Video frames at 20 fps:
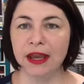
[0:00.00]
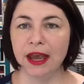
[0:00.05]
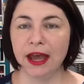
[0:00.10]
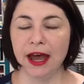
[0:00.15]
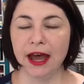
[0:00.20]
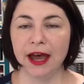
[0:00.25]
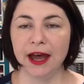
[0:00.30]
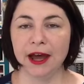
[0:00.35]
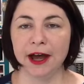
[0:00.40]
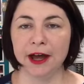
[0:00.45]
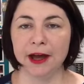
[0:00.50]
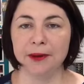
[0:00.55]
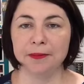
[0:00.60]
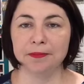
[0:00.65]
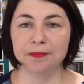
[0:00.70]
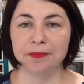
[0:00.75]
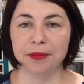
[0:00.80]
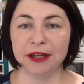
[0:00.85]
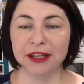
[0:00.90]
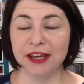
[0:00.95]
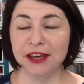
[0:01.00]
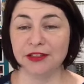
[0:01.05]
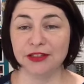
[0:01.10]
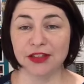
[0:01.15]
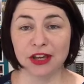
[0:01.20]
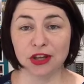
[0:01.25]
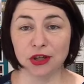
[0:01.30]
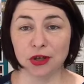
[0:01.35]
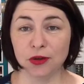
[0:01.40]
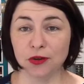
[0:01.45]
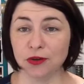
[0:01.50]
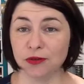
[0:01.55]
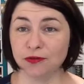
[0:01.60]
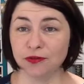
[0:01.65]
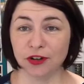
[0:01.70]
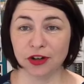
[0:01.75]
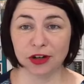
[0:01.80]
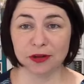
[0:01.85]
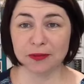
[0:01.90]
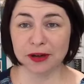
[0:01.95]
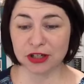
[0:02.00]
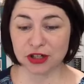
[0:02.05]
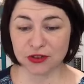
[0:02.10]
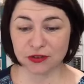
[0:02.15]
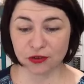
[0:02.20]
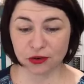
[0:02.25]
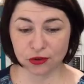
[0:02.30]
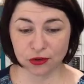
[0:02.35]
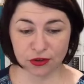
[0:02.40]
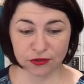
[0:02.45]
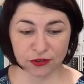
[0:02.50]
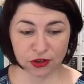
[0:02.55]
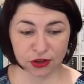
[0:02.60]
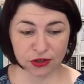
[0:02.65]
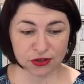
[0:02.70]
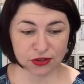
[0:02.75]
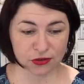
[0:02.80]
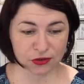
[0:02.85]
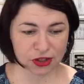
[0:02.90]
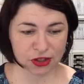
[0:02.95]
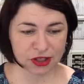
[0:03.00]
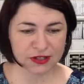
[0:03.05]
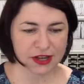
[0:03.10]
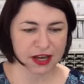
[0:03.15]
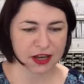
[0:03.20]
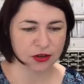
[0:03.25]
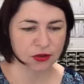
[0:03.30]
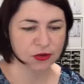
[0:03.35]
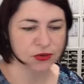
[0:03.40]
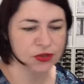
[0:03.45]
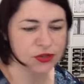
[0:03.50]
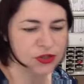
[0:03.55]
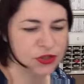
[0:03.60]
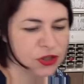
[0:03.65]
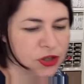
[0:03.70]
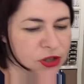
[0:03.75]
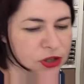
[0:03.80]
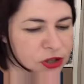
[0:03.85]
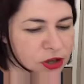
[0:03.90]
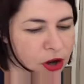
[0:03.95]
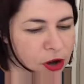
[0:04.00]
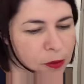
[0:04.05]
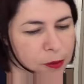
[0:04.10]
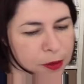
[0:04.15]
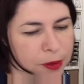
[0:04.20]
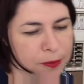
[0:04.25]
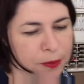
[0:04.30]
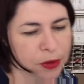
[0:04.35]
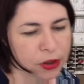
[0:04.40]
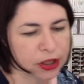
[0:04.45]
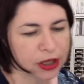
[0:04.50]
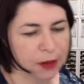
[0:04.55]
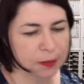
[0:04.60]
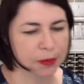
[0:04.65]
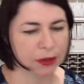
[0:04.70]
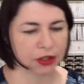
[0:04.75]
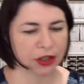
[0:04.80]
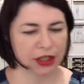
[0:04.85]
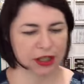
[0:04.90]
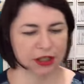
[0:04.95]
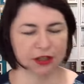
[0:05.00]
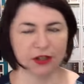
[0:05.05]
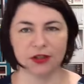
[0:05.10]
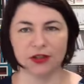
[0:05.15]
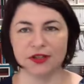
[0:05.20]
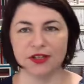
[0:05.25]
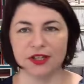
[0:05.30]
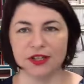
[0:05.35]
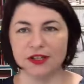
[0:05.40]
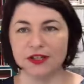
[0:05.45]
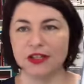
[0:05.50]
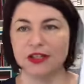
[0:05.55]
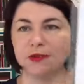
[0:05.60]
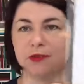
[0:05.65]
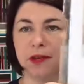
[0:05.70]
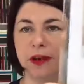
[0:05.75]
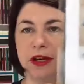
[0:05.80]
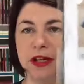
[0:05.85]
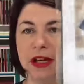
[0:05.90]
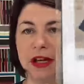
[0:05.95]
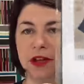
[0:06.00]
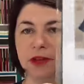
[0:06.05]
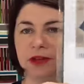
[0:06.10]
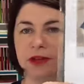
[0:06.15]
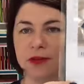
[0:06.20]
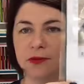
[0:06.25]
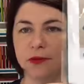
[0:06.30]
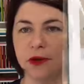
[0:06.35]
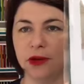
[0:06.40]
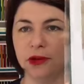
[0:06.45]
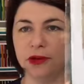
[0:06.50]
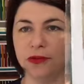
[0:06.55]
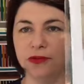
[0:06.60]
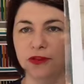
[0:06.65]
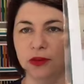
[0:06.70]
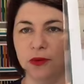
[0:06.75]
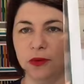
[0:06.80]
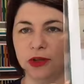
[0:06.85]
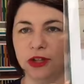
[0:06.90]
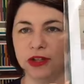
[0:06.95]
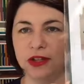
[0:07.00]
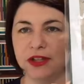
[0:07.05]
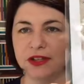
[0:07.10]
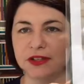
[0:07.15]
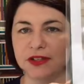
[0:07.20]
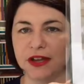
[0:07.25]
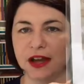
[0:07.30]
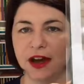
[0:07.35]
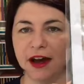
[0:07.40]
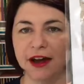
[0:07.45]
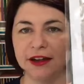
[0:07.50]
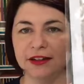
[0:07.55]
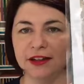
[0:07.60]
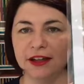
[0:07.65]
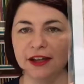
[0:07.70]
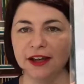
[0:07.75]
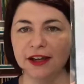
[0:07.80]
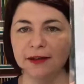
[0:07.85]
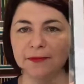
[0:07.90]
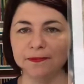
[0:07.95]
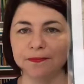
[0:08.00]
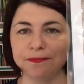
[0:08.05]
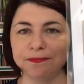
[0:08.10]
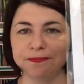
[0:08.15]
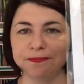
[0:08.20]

Um, but yeah, thank you very much for all of those orders. And also, I'll oh, be putting up a link because there's this one here as well if you wanted this card kit.